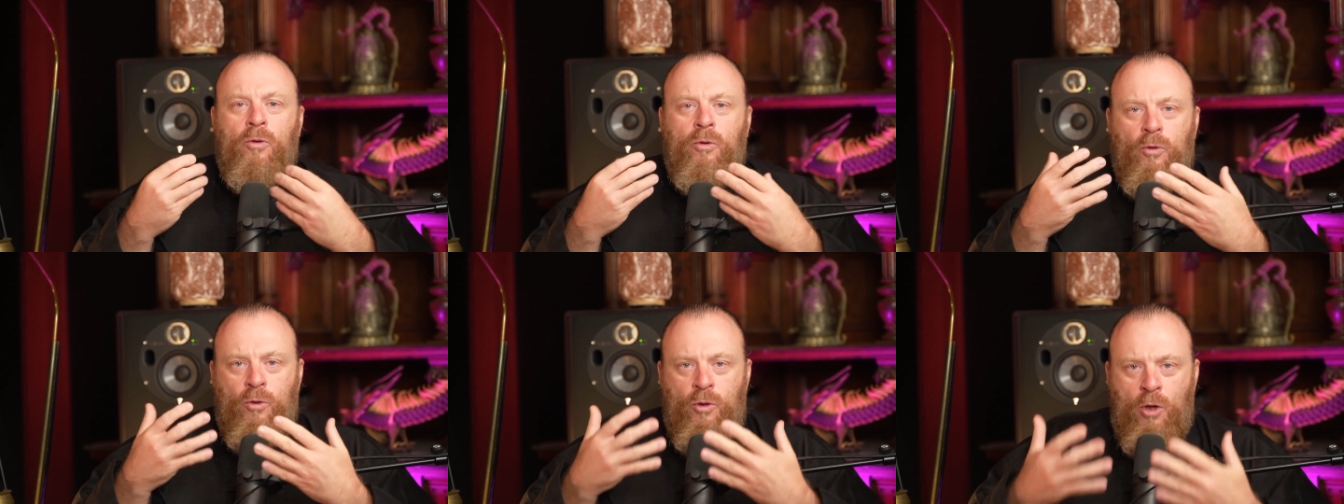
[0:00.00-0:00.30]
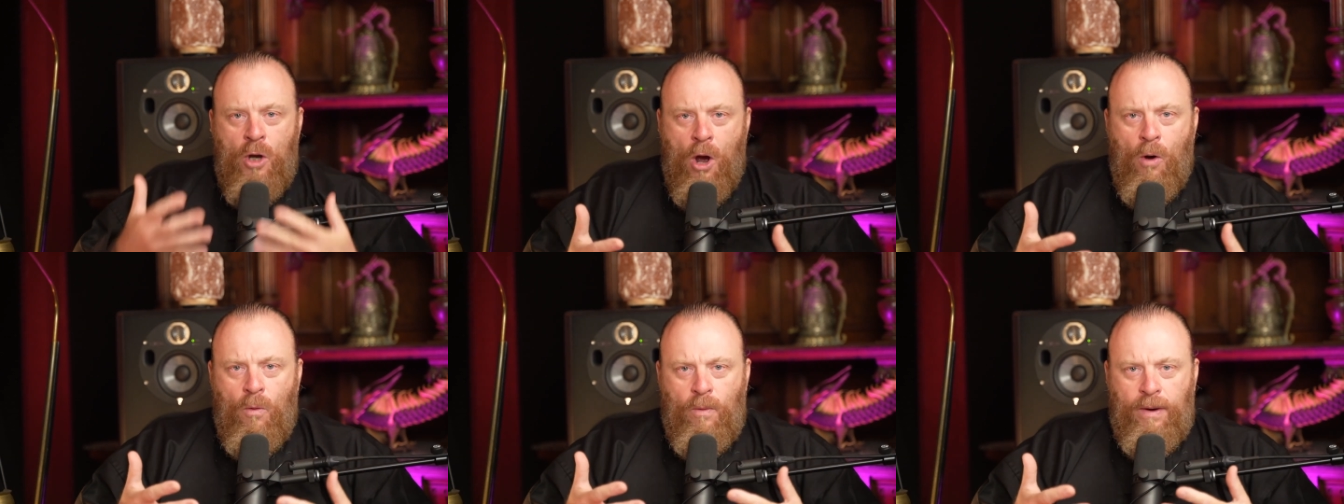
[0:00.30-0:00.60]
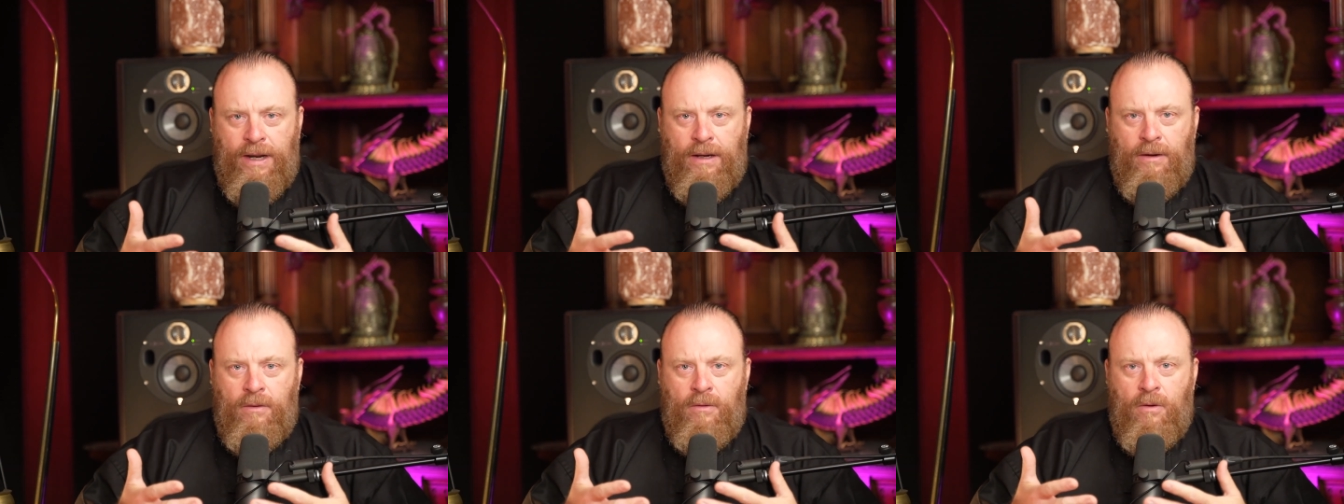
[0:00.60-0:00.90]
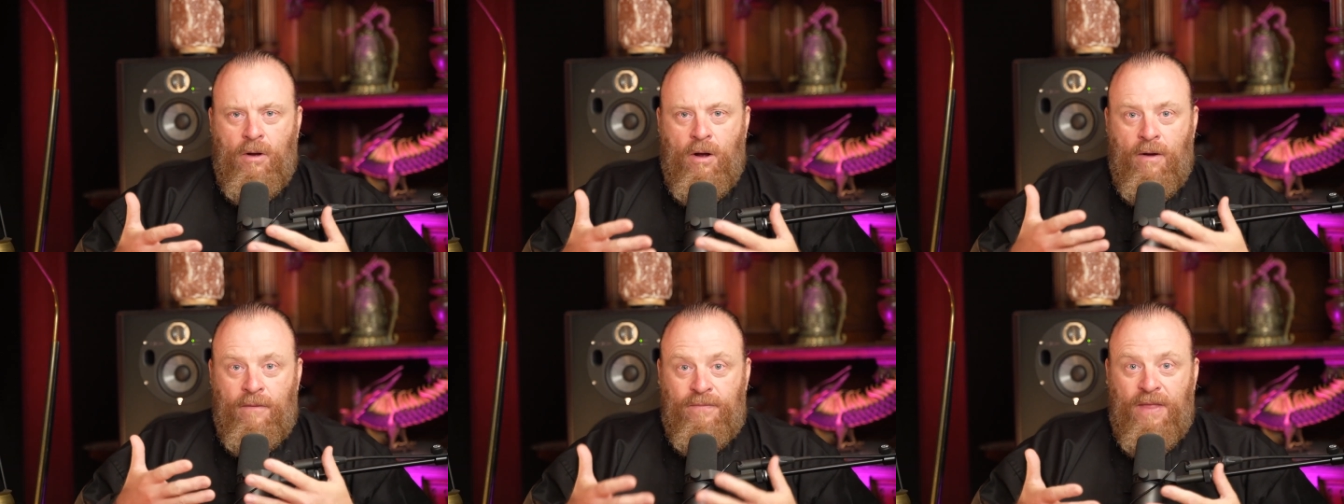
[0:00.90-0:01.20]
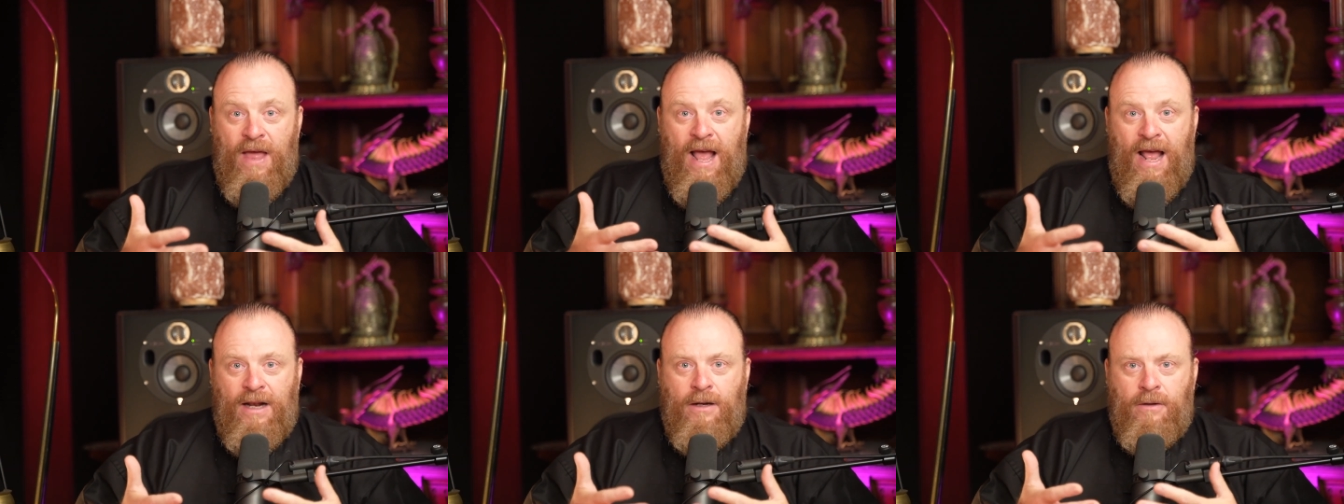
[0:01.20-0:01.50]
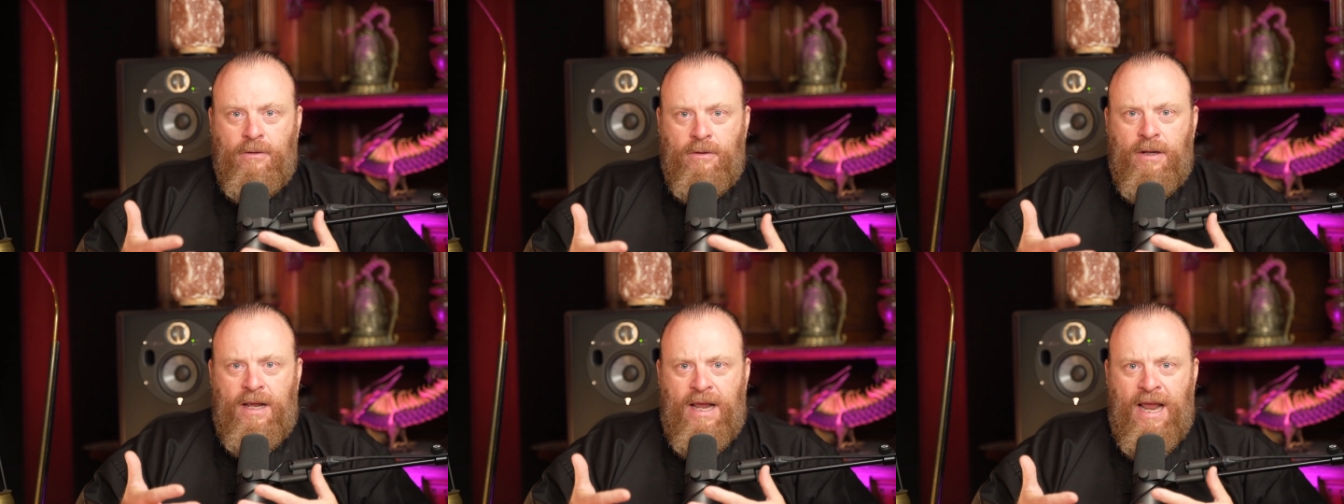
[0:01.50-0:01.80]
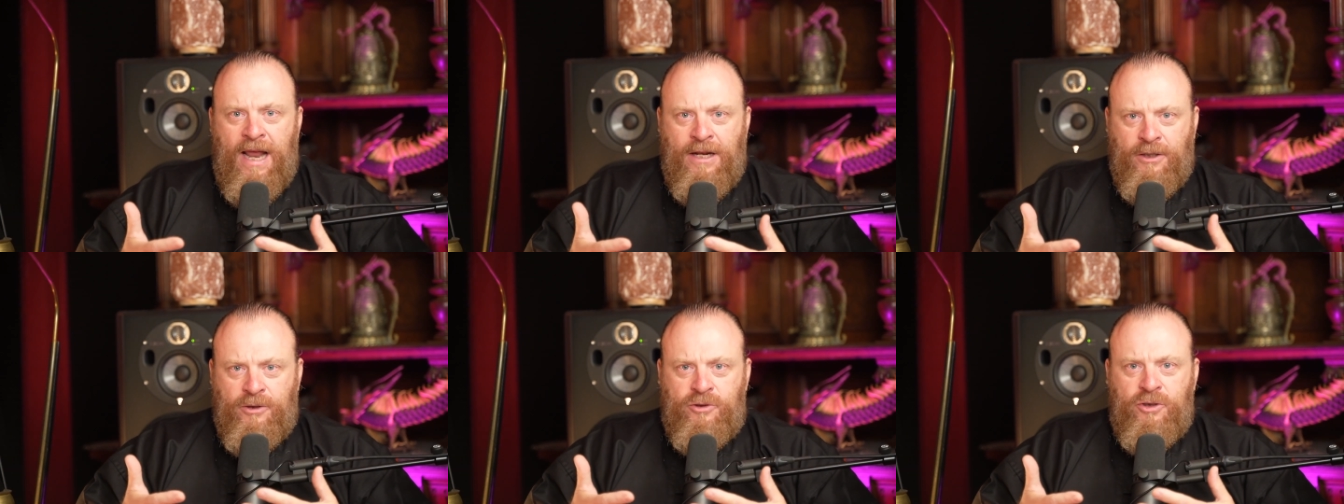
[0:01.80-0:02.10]
knowing of that
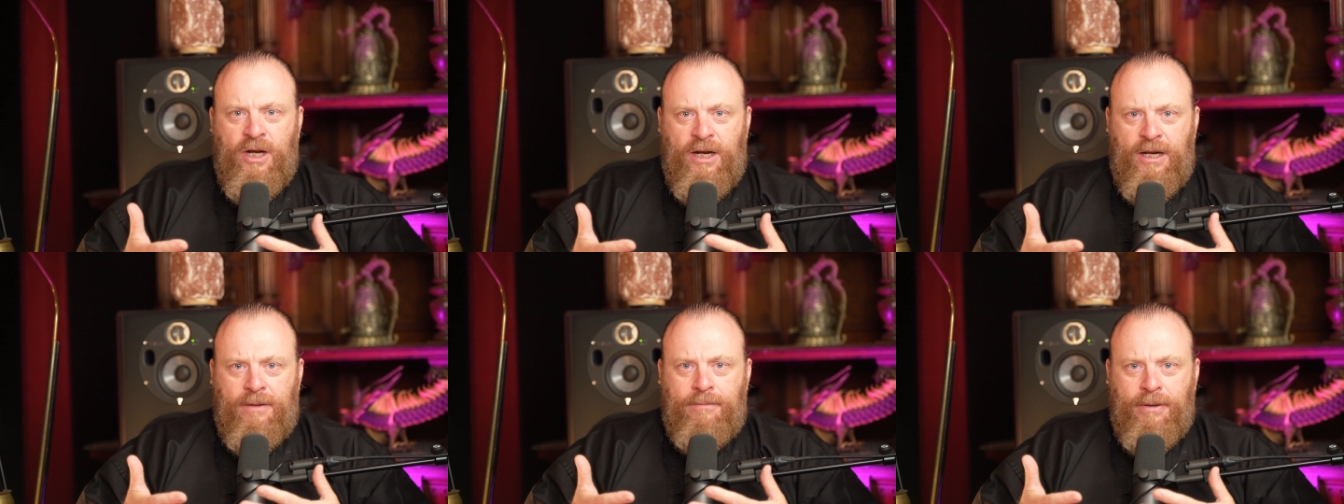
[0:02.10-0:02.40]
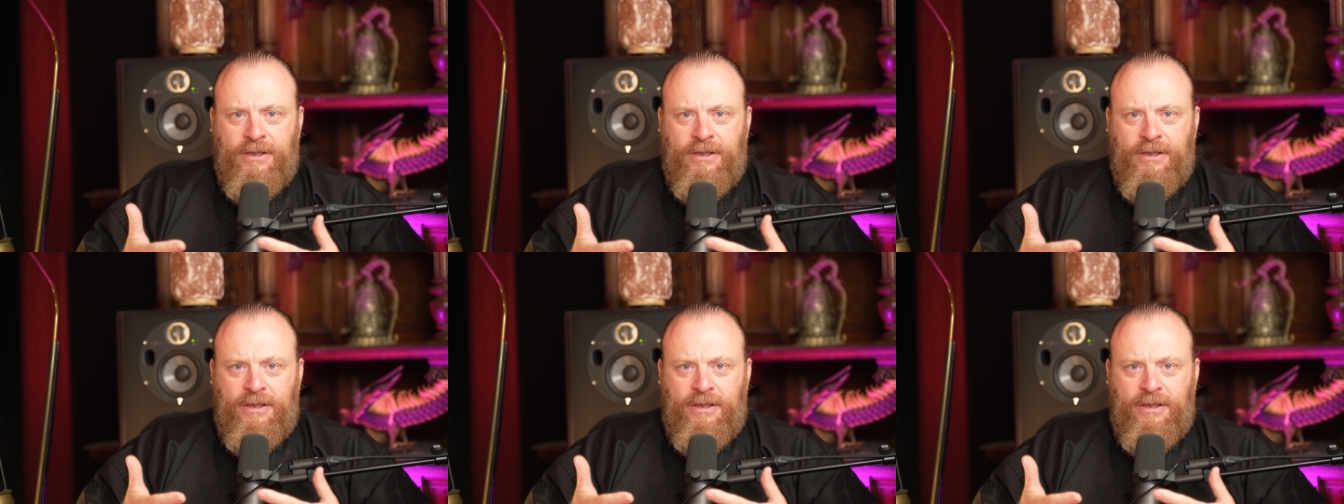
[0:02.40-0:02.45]
energetic